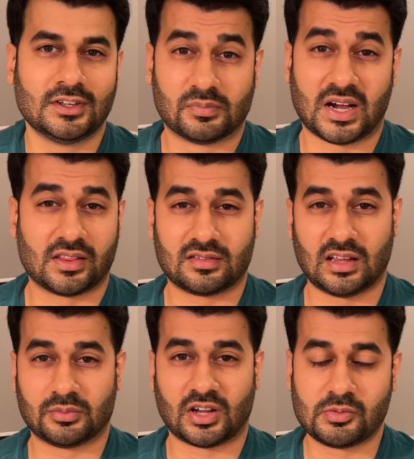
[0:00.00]
but at the
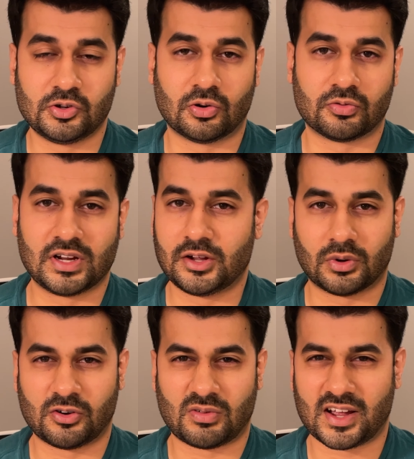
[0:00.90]
same time, you don't really
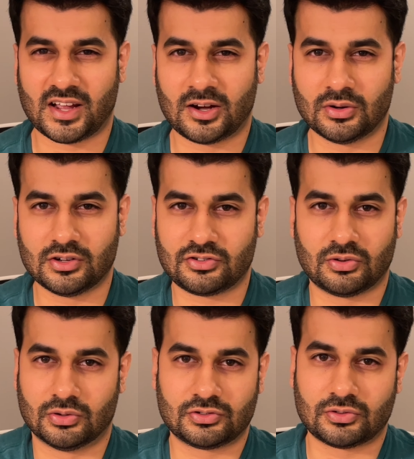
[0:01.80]
want to write out a
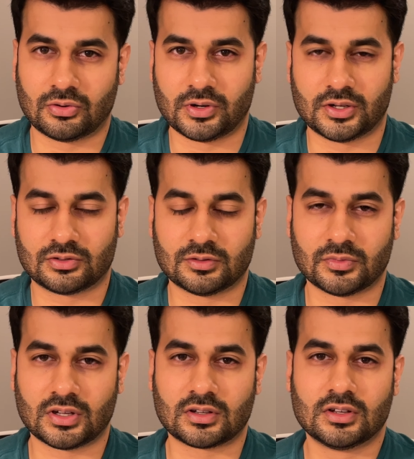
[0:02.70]
short story or
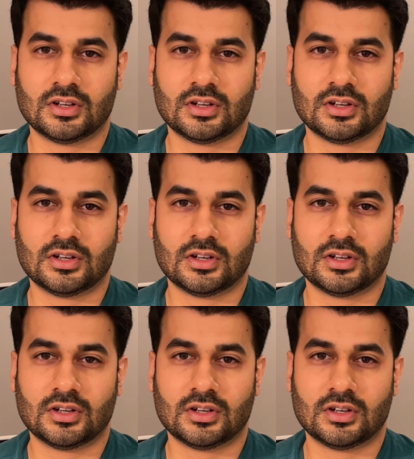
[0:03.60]
something.